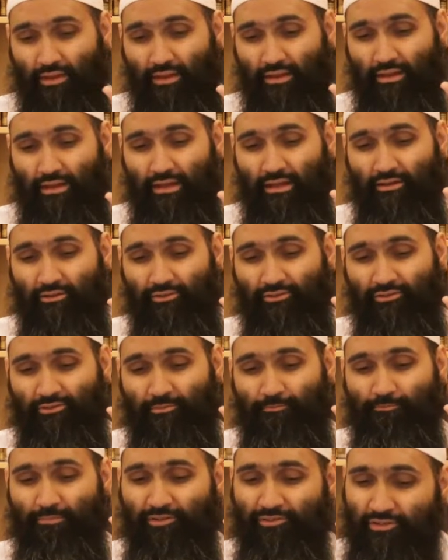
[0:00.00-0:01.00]
in
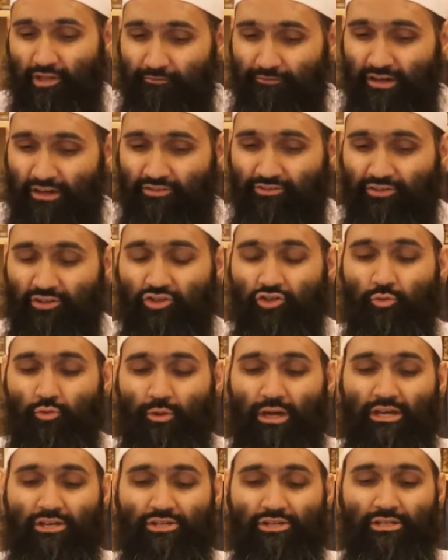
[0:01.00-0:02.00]
specific
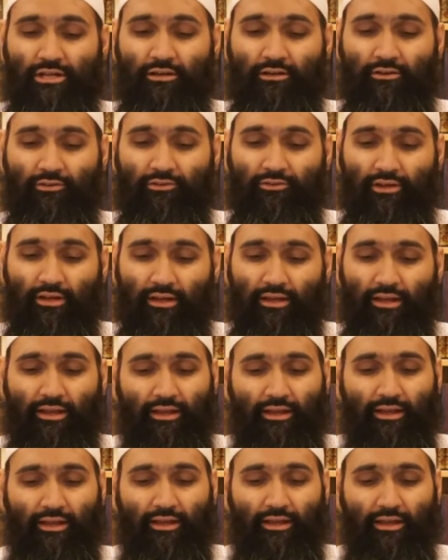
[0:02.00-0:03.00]
situations,
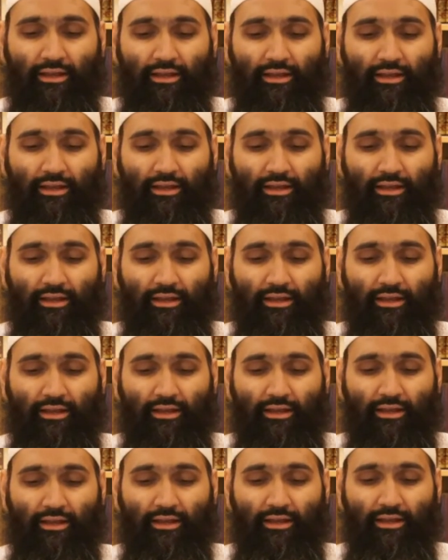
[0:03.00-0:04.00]

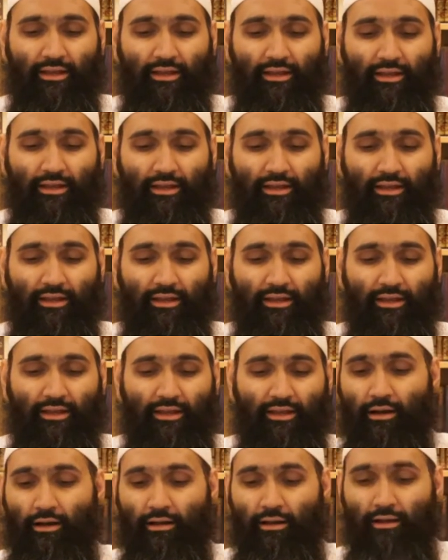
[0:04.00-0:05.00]
certain
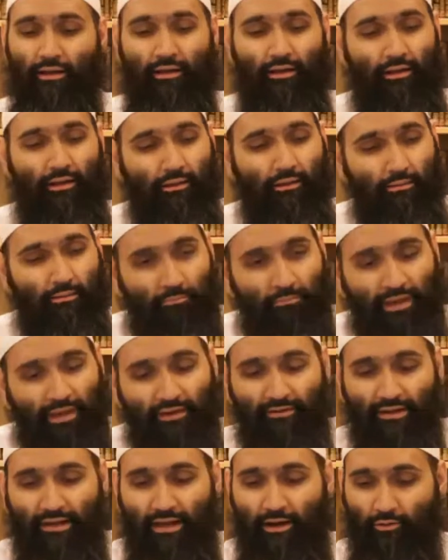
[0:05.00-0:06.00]
ulama
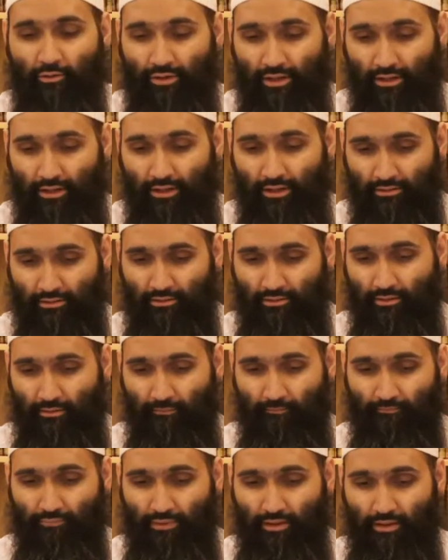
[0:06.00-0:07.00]
may have allowed
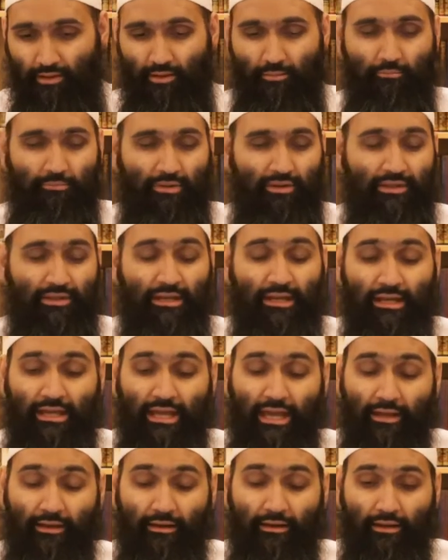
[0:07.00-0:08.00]
it.
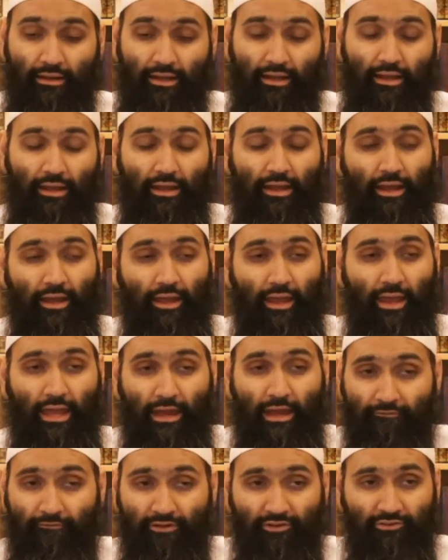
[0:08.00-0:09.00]
But then again,
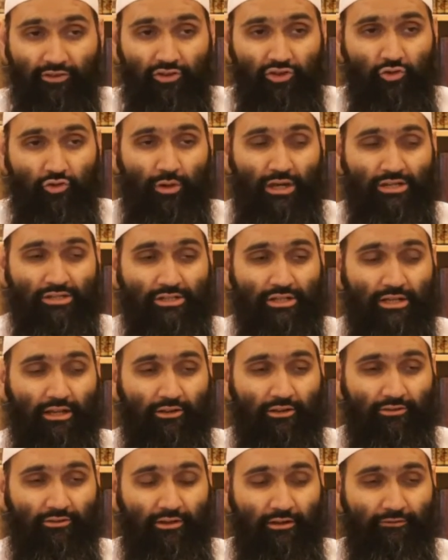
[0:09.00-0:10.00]
every
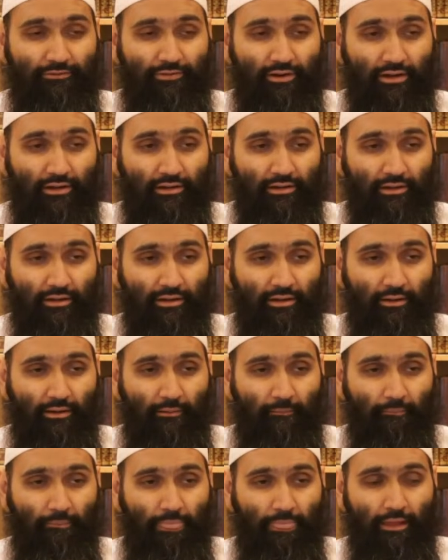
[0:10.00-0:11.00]
situation is different.
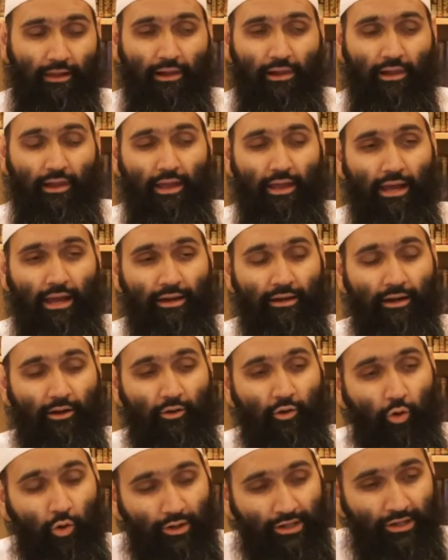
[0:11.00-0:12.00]
And
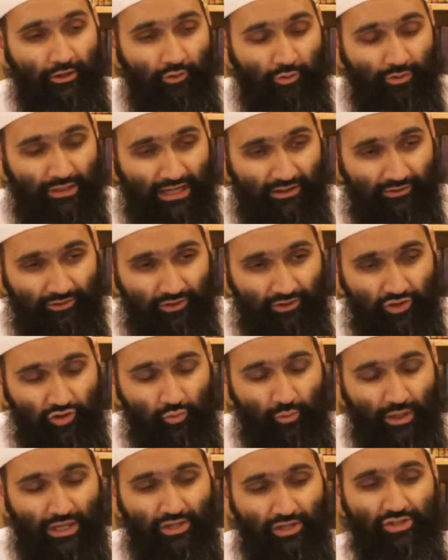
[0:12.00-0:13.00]
according to that
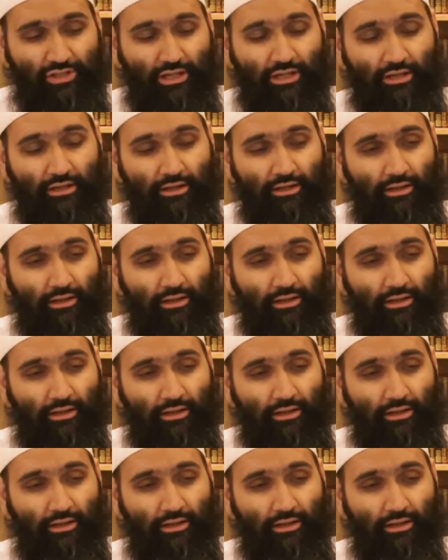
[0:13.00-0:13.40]
situation,